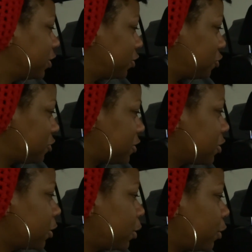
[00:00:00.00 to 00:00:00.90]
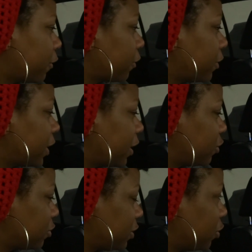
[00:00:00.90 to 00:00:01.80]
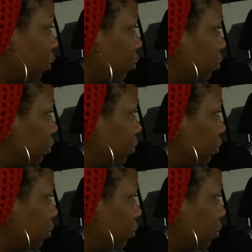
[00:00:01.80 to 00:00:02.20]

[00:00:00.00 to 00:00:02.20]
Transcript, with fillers: You still, you know.